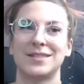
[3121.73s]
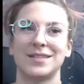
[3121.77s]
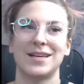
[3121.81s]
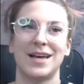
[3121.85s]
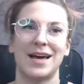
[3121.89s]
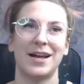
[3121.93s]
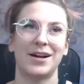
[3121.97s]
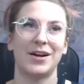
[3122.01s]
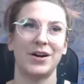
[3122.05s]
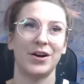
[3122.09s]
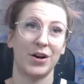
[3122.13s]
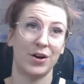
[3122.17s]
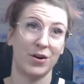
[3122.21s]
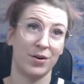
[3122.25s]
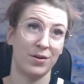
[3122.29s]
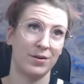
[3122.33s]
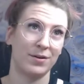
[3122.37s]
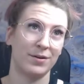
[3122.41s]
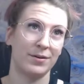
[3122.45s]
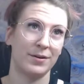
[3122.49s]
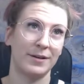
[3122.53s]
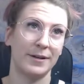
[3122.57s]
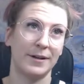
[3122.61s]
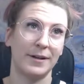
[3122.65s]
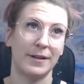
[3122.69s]
I don't know.
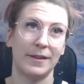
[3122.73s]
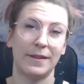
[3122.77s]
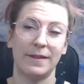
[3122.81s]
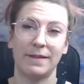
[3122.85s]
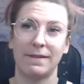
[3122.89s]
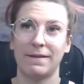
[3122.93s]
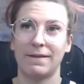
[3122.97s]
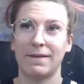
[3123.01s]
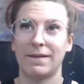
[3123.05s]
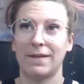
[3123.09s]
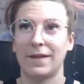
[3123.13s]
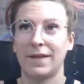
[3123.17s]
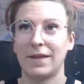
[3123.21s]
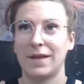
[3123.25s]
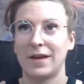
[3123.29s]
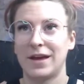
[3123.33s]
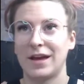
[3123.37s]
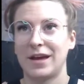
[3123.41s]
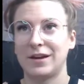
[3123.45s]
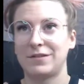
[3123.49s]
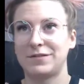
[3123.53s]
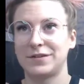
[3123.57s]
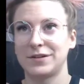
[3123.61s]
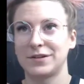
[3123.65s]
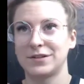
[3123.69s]

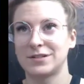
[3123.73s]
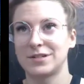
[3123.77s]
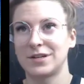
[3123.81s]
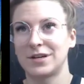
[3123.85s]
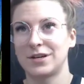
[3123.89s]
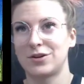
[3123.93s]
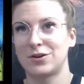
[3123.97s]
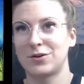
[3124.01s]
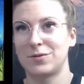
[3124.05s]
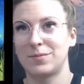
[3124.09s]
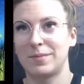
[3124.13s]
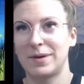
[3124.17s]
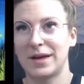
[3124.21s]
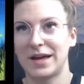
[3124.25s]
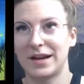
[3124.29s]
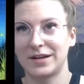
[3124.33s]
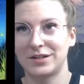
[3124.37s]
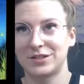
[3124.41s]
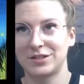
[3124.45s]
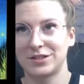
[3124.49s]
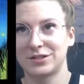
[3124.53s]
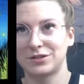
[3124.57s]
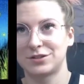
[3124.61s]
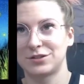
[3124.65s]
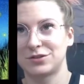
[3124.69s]
It feels like you're
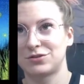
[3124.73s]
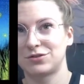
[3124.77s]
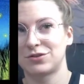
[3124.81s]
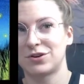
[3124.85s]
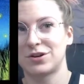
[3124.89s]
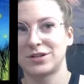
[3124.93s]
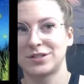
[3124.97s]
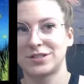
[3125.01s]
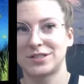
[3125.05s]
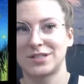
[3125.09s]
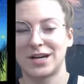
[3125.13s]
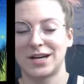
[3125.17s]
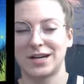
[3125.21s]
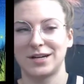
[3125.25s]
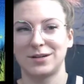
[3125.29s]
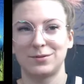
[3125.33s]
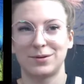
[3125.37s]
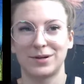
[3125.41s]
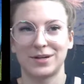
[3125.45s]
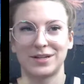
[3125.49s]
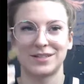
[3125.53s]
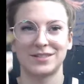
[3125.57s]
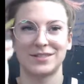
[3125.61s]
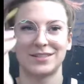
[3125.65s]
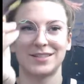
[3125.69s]
managing to draw
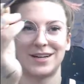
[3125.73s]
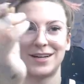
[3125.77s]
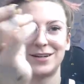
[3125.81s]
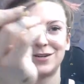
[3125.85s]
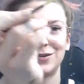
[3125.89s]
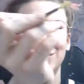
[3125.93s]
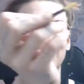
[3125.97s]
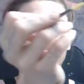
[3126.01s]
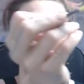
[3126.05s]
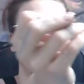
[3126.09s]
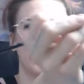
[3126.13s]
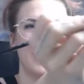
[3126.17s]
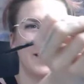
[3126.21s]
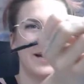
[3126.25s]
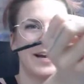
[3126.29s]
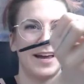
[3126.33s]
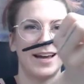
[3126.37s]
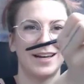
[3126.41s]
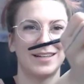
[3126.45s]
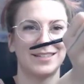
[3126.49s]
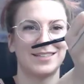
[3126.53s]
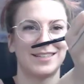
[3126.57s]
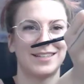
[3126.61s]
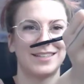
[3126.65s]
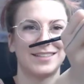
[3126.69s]
sideways. I know if my
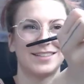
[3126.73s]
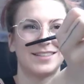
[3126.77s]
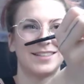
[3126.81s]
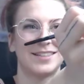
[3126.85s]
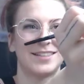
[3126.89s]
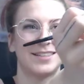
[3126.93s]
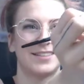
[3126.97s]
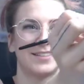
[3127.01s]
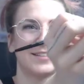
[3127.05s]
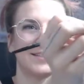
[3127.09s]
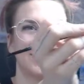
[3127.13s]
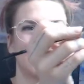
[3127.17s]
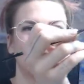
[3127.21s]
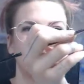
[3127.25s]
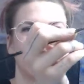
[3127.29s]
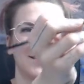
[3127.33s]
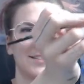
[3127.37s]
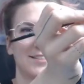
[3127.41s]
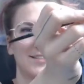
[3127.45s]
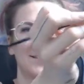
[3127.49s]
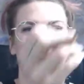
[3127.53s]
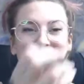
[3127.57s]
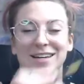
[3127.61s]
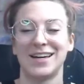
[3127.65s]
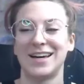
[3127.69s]
hand's like this, it
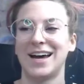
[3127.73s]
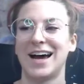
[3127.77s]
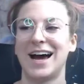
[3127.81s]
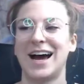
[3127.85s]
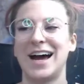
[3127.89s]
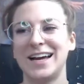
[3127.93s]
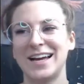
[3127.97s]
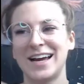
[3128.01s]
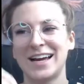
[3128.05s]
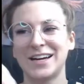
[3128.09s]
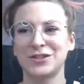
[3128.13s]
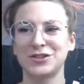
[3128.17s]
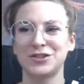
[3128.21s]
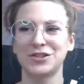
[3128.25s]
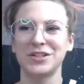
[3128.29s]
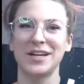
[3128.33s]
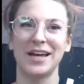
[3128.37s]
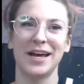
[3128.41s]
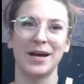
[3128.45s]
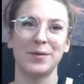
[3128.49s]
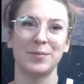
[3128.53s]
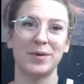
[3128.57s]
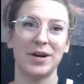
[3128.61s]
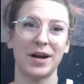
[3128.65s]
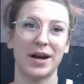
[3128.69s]
does. I actually
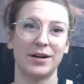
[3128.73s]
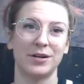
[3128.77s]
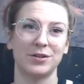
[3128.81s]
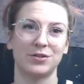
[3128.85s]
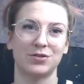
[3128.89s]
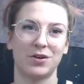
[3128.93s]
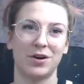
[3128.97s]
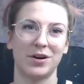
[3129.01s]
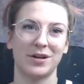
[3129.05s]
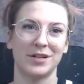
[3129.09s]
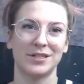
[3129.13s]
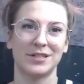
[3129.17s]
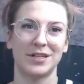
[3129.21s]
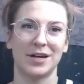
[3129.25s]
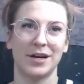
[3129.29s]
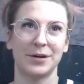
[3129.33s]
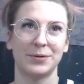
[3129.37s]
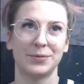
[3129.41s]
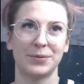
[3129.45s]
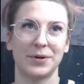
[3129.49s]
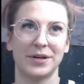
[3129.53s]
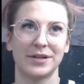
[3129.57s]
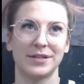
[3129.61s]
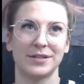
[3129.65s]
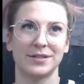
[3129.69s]
am kind of drawing
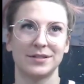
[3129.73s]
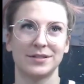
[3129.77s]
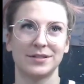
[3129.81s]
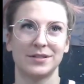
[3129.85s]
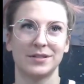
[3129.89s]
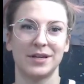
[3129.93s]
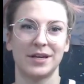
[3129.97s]
sideways.